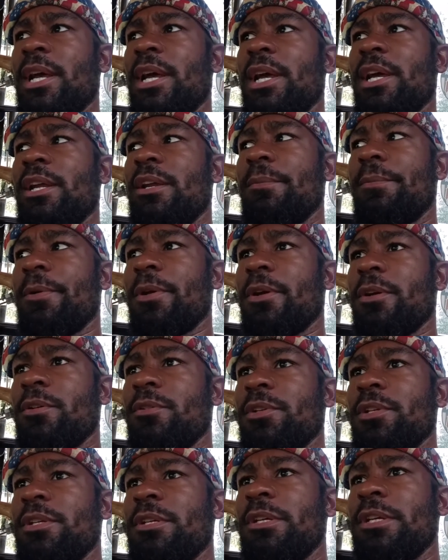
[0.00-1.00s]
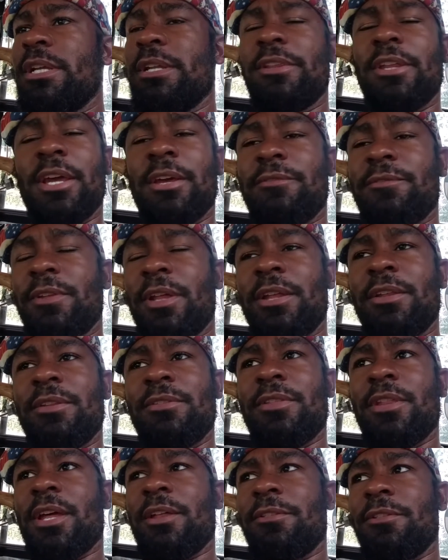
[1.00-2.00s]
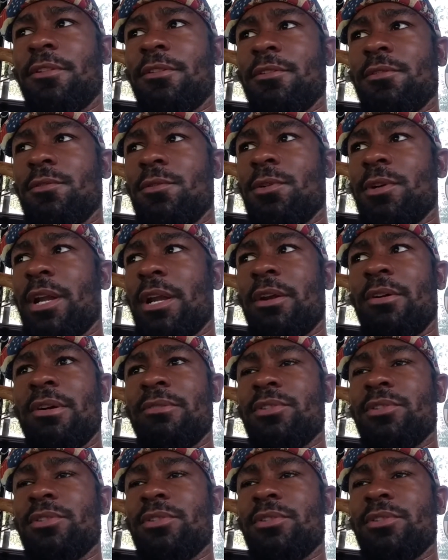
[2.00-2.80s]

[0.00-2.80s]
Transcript: and apparently, I thank the Lord, I don't have a